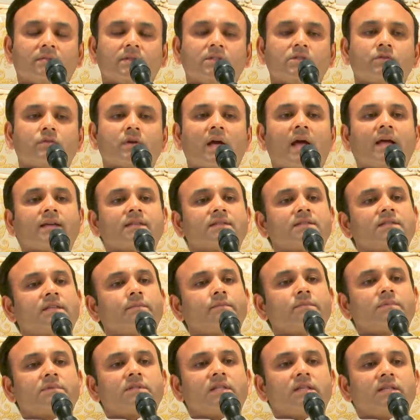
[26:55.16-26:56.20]
Once you
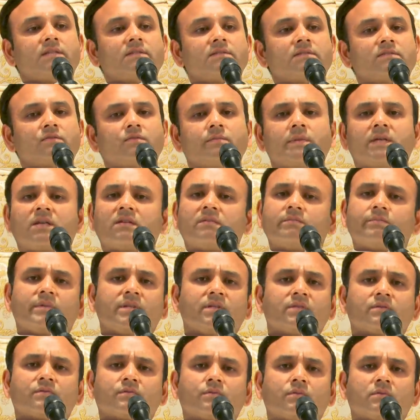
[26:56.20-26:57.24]
accept things, you become
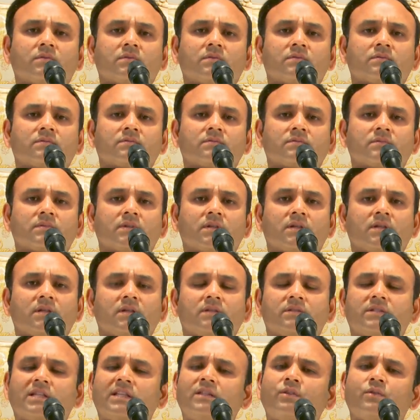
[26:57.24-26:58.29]
peaceful.
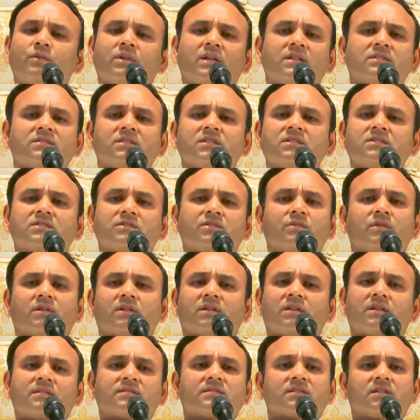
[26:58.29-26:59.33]
Till you resist, you
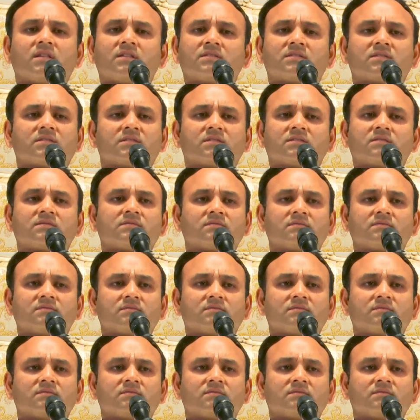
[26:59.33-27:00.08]
are restless.